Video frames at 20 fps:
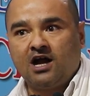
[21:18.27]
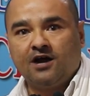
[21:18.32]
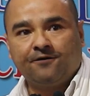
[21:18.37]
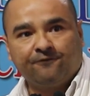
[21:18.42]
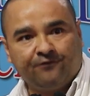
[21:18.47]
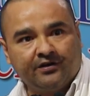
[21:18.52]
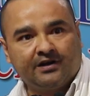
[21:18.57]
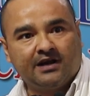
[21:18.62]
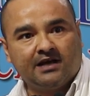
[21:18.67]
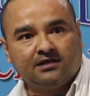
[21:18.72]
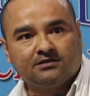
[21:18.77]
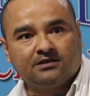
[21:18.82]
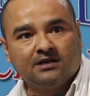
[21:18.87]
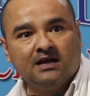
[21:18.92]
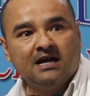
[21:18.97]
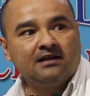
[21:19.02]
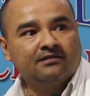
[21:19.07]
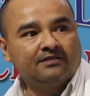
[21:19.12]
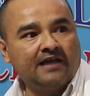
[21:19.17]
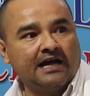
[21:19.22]

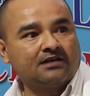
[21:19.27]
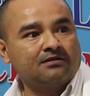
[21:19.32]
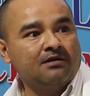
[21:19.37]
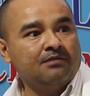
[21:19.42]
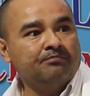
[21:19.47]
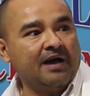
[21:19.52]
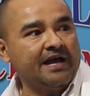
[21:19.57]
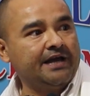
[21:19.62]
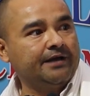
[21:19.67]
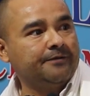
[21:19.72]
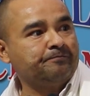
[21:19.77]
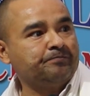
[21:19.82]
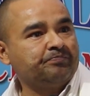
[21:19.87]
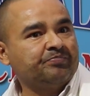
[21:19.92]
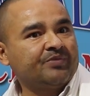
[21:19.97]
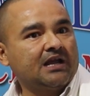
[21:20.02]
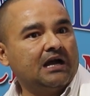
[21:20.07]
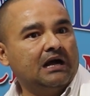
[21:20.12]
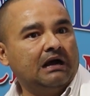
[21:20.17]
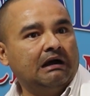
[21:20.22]
confident that
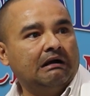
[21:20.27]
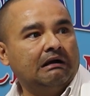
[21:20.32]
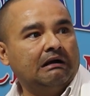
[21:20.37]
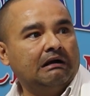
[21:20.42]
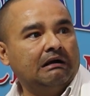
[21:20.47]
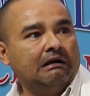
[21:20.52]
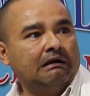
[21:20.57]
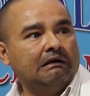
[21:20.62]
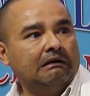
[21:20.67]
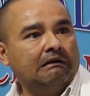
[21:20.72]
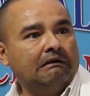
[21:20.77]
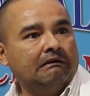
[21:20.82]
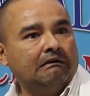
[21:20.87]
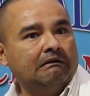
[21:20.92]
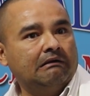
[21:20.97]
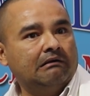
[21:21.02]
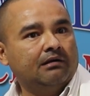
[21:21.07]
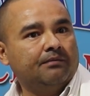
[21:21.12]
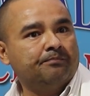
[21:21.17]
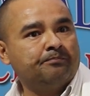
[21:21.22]

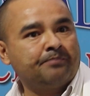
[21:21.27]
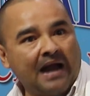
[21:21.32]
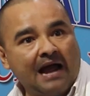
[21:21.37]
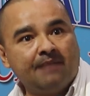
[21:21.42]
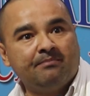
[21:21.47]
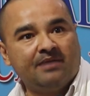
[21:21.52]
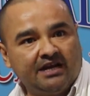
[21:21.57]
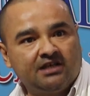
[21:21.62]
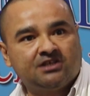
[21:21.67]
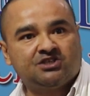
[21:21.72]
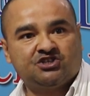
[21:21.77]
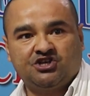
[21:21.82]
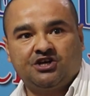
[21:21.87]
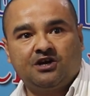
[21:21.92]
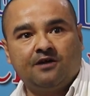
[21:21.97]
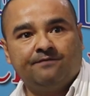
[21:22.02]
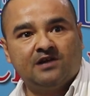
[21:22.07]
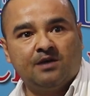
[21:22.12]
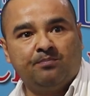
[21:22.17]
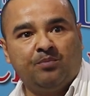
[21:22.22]
my Prime Minister
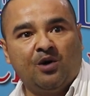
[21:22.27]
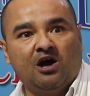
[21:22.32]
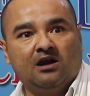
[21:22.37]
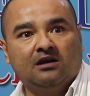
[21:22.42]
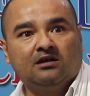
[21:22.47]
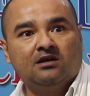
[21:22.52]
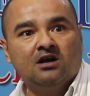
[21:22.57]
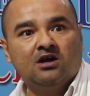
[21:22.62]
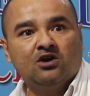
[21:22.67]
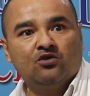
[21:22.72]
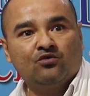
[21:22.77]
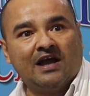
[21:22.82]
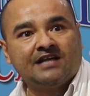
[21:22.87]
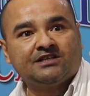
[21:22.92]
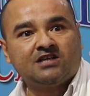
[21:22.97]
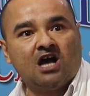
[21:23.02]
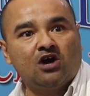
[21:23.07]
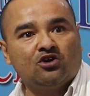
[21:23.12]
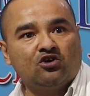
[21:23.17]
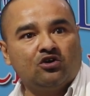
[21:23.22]
of Nepal,
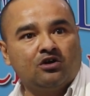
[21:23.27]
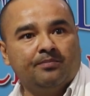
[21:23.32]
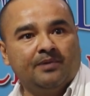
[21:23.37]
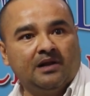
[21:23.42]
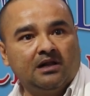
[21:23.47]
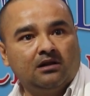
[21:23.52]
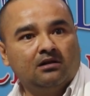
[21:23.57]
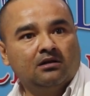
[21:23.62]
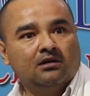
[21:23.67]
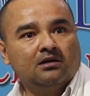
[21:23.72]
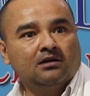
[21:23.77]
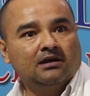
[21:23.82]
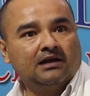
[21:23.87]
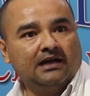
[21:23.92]
Right Honorable,